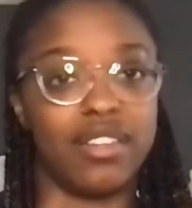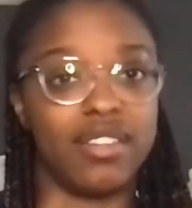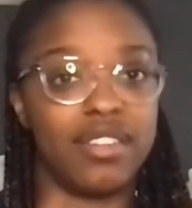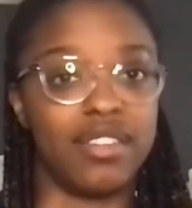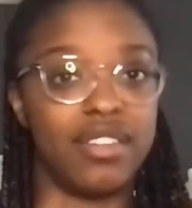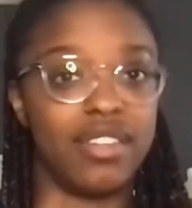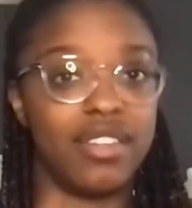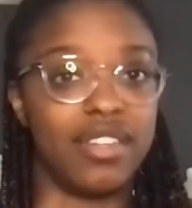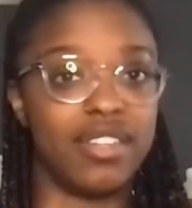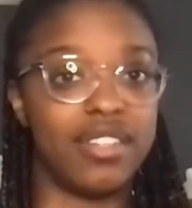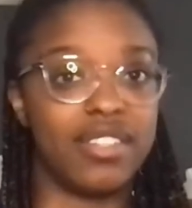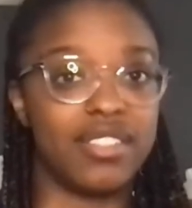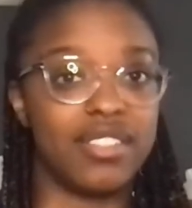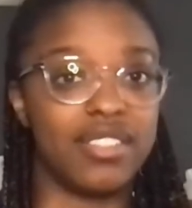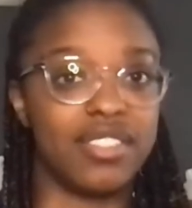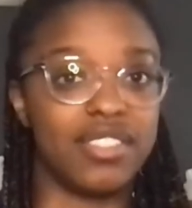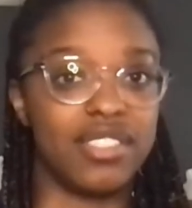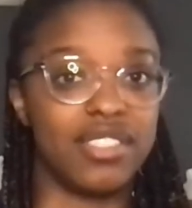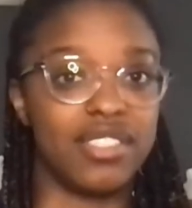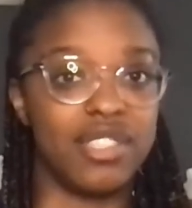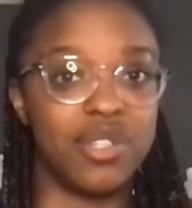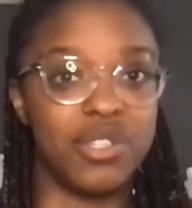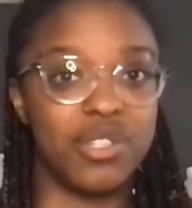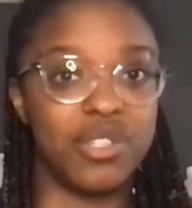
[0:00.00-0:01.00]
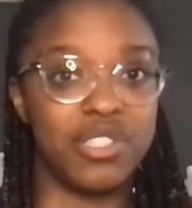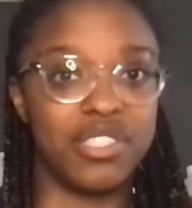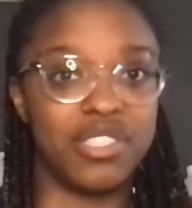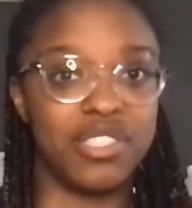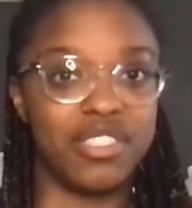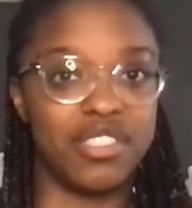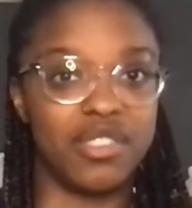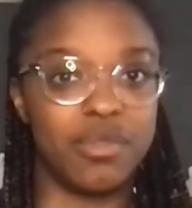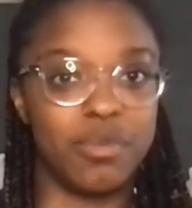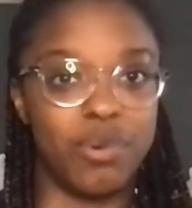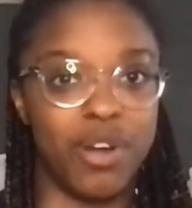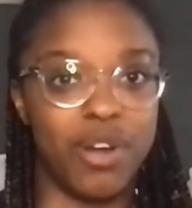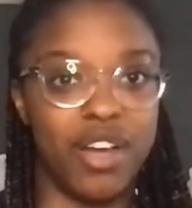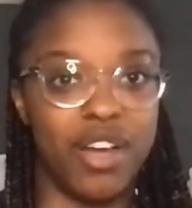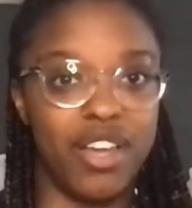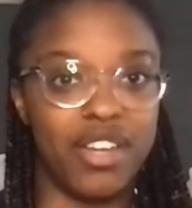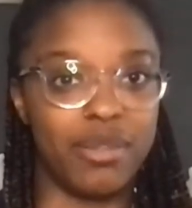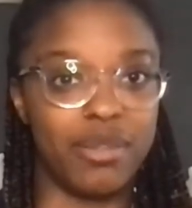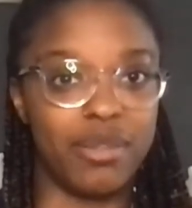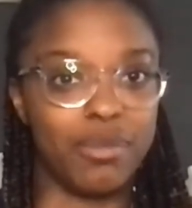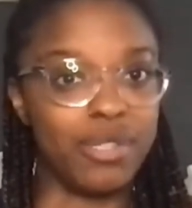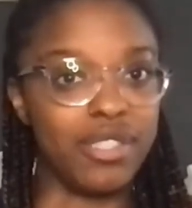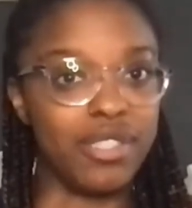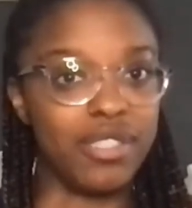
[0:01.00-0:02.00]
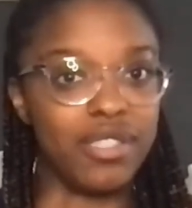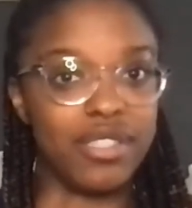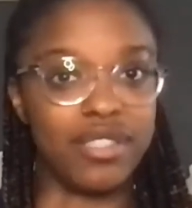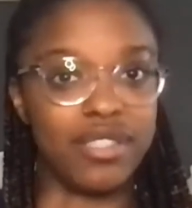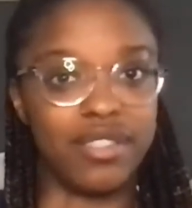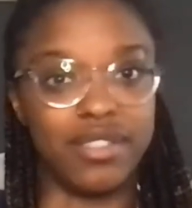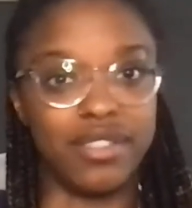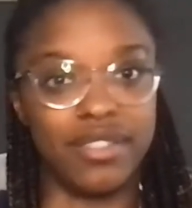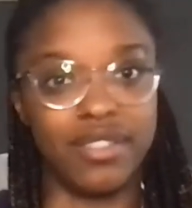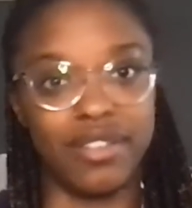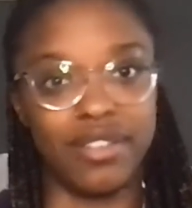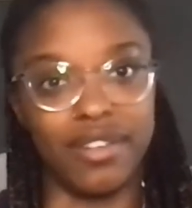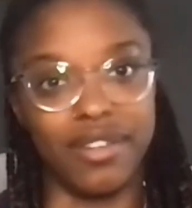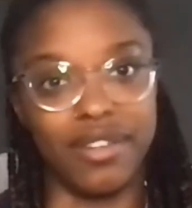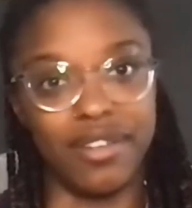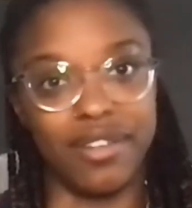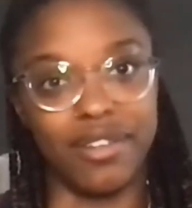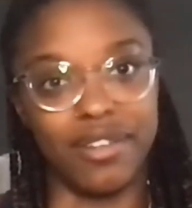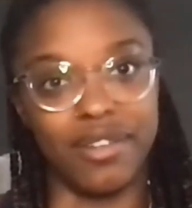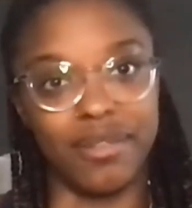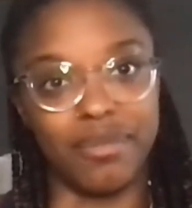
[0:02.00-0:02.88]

it instilled a sense of pride in me. And